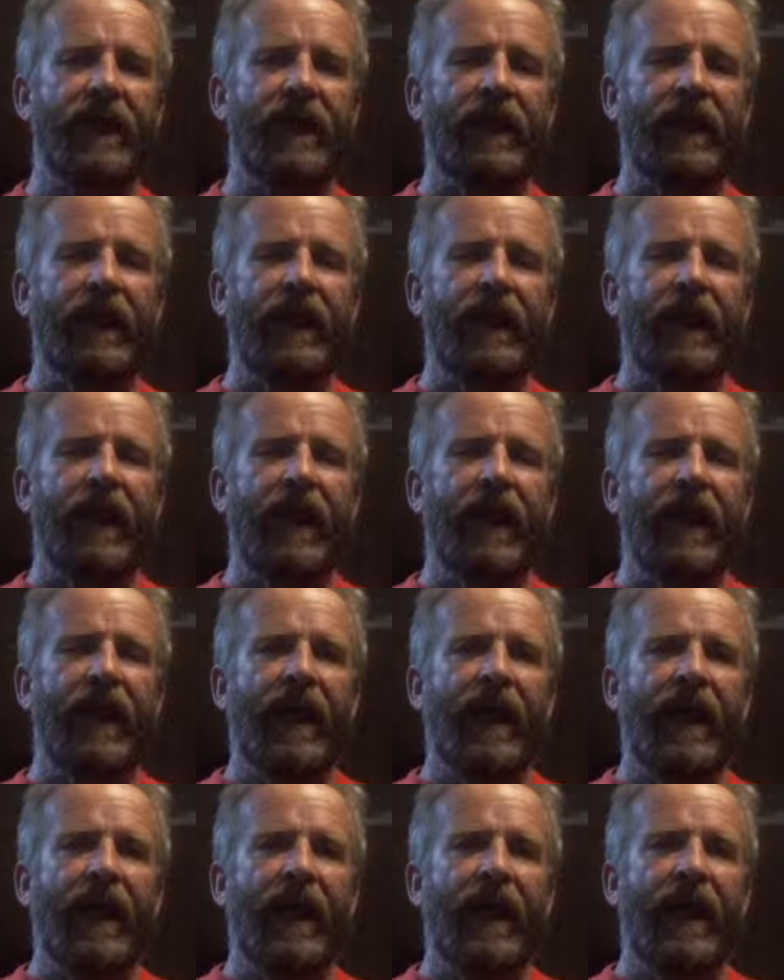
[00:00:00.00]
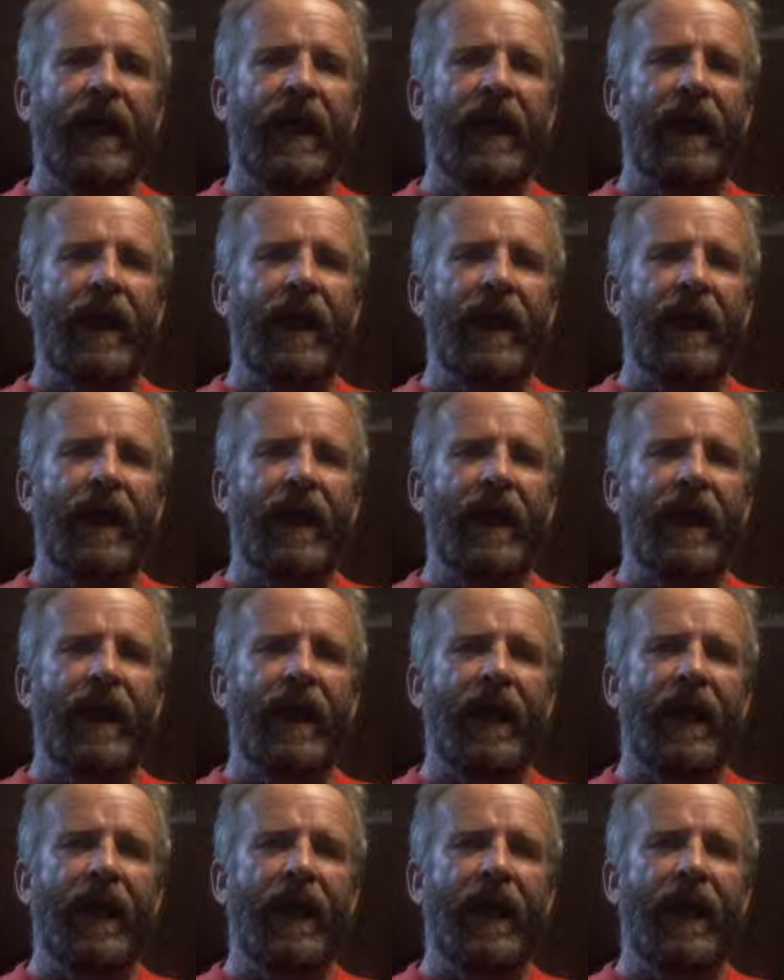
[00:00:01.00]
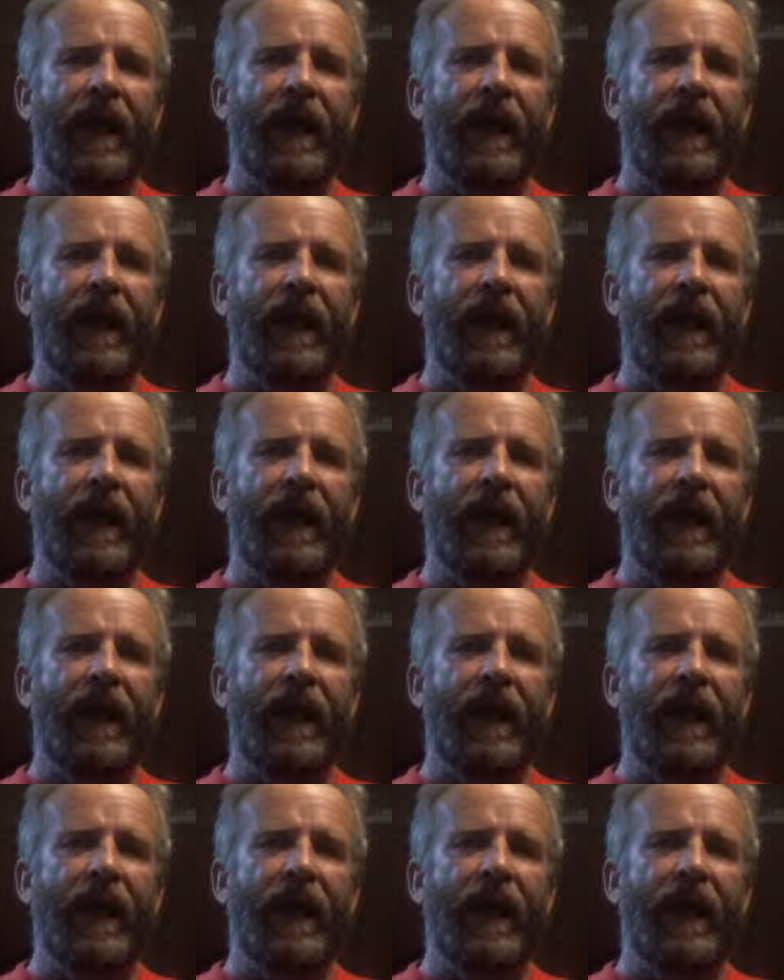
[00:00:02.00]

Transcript: Nothing is said.